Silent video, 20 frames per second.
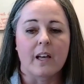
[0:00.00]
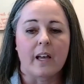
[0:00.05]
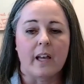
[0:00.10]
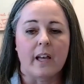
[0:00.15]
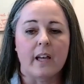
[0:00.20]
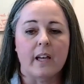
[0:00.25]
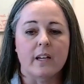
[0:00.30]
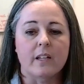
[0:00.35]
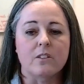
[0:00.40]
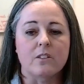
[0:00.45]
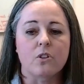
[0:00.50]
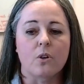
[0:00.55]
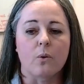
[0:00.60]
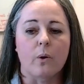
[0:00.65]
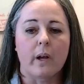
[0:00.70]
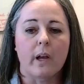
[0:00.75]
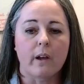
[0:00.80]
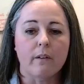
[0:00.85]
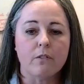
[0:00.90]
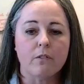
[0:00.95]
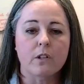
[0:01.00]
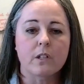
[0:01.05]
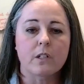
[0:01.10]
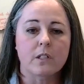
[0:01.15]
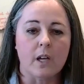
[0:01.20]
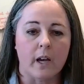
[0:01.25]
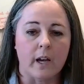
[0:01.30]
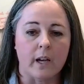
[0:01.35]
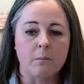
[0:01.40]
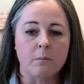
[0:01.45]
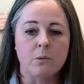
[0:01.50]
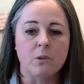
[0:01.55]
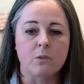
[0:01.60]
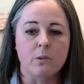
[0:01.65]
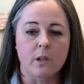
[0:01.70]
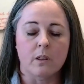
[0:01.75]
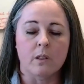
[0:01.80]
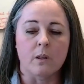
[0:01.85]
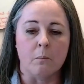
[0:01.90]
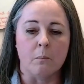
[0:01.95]
And so every time you
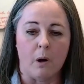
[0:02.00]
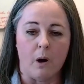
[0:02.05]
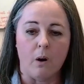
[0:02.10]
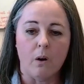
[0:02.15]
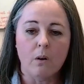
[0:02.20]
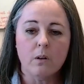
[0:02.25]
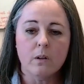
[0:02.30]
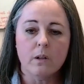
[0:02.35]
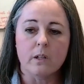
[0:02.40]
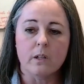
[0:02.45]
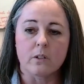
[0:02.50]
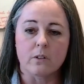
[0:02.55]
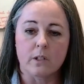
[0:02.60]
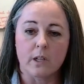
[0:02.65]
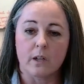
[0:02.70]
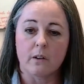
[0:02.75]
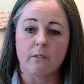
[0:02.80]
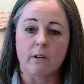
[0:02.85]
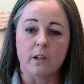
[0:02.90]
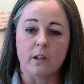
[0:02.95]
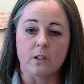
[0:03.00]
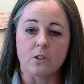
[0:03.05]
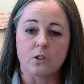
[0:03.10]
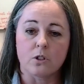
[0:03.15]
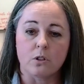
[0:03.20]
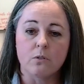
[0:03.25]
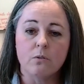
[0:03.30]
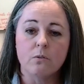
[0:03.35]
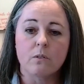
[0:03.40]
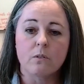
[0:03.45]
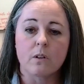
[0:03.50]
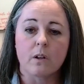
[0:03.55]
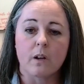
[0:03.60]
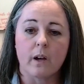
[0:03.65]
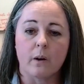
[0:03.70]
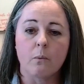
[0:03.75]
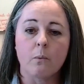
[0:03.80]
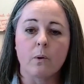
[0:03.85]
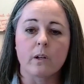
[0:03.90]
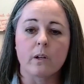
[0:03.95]
get the ball and you're getting ready to shoot,
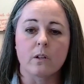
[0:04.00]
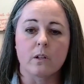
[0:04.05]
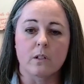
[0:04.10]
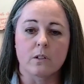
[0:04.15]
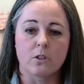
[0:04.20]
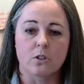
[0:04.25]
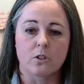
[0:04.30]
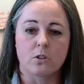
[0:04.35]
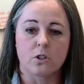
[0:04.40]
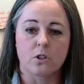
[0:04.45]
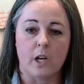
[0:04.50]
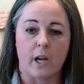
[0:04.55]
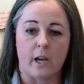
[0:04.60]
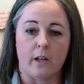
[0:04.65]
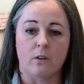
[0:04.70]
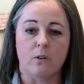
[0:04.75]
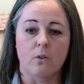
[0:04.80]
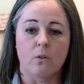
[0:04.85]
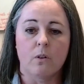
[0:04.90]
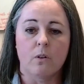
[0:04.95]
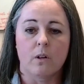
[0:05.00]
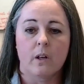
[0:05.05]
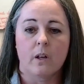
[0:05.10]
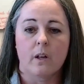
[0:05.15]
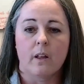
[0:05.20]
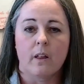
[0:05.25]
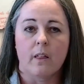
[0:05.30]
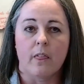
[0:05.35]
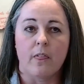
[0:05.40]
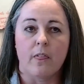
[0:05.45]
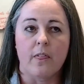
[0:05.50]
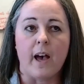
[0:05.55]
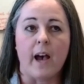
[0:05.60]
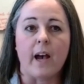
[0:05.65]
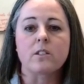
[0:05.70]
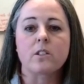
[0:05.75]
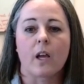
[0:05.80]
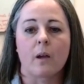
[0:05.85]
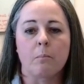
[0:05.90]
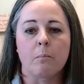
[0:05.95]
I want you to just channel
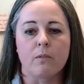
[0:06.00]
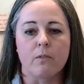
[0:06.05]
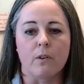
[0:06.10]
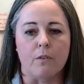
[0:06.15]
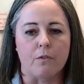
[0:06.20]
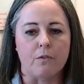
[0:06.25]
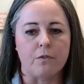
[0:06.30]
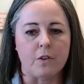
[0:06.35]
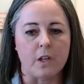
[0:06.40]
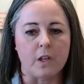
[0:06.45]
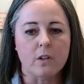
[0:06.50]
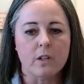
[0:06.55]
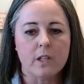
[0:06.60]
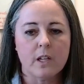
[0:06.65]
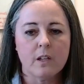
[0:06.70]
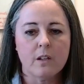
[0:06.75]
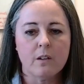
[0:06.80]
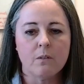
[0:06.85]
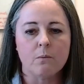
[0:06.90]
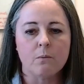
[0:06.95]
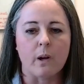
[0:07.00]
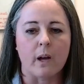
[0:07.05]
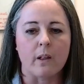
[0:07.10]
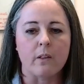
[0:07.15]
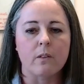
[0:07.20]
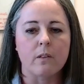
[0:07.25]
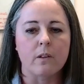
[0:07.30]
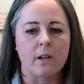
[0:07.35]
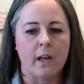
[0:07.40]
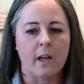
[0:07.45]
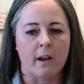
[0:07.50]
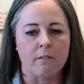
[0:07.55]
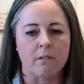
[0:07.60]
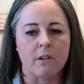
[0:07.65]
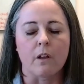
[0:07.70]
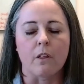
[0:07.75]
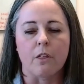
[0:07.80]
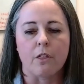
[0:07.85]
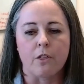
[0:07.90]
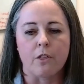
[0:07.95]
that type of a feeling rather than
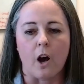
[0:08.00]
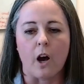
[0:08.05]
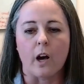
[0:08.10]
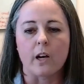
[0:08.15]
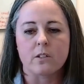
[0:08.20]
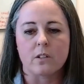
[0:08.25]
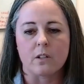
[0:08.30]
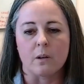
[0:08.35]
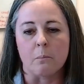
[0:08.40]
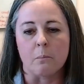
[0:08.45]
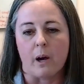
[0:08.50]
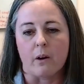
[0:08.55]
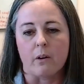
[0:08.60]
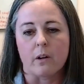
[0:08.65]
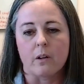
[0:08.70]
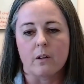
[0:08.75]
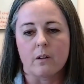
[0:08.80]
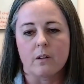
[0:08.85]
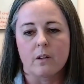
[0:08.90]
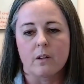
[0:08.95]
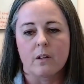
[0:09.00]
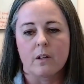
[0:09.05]
having a thought about it.